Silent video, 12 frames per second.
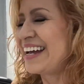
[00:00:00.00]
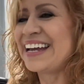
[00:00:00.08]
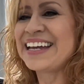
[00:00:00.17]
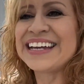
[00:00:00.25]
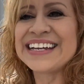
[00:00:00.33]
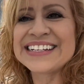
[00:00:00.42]

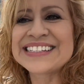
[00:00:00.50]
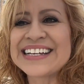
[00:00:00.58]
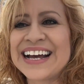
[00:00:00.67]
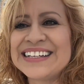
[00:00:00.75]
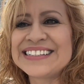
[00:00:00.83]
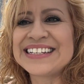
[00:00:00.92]
He
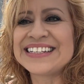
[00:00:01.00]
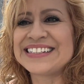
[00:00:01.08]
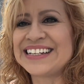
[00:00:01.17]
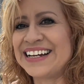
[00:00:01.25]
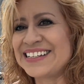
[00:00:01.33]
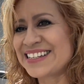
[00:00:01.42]
does.
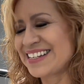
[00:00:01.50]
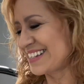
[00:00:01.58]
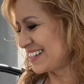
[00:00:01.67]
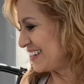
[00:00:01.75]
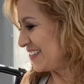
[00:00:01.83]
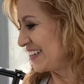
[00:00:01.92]
He's
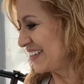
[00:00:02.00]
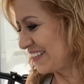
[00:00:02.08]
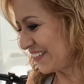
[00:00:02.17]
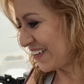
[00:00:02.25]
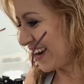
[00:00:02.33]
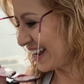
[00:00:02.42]
doing
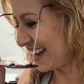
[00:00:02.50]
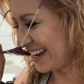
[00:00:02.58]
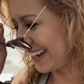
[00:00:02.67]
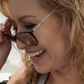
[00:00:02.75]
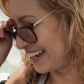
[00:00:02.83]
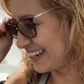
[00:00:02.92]
great.
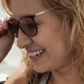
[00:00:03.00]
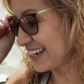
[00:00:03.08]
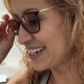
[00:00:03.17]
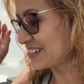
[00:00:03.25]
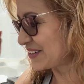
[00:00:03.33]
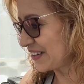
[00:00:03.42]
He
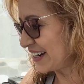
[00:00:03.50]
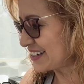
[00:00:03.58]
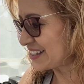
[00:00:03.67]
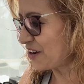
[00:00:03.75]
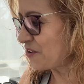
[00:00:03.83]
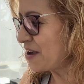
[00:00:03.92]
does great.
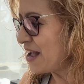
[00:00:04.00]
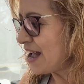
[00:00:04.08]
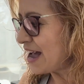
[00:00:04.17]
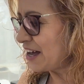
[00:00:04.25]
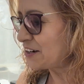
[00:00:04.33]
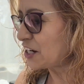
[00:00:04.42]
So
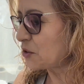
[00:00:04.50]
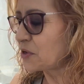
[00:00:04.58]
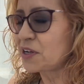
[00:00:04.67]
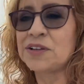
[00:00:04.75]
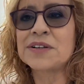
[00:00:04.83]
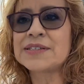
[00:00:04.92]
I don't care what
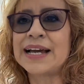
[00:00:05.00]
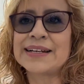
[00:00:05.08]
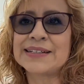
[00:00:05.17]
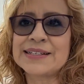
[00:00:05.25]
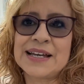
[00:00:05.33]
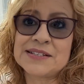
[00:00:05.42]
it looks like.
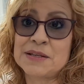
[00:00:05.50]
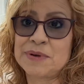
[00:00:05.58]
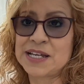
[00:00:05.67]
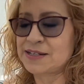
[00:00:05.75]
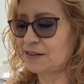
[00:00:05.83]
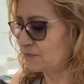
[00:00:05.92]
It tastes
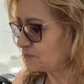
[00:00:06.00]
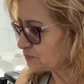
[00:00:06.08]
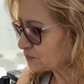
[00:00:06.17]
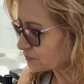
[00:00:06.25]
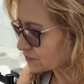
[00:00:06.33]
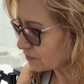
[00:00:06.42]
amazing.
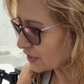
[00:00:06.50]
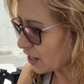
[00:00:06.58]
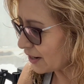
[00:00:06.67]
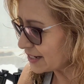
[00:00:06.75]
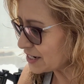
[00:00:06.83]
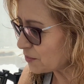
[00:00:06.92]
All
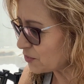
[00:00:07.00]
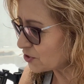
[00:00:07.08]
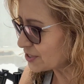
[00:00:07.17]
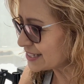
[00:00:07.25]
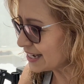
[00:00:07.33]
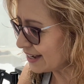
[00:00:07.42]
right, number
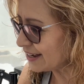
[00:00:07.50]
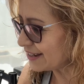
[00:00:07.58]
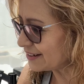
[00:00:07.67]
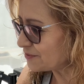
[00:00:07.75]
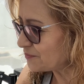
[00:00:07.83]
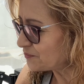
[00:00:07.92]

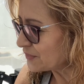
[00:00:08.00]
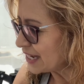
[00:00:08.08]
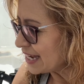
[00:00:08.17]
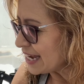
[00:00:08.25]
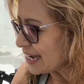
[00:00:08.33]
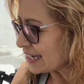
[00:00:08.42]
10.
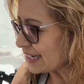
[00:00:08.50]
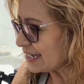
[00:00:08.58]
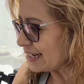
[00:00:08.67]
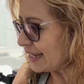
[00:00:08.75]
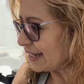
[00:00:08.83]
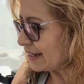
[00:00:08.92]

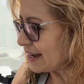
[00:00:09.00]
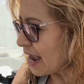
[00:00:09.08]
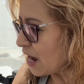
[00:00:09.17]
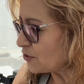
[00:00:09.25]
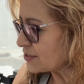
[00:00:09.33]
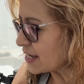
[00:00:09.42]
Eating
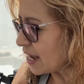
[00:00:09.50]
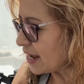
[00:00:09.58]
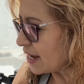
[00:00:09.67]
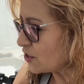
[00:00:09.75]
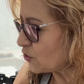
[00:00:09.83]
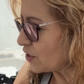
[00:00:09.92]

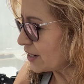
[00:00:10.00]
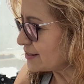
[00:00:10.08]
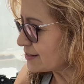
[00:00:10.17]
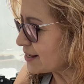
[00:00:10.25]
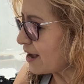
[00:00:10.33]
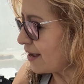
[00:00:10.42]
outside or
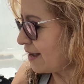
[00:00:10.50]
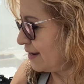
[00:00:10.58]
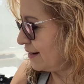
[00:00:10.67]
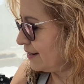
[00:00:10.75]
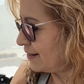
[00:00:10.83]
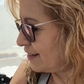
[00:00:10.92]

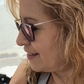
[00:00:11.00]
inside?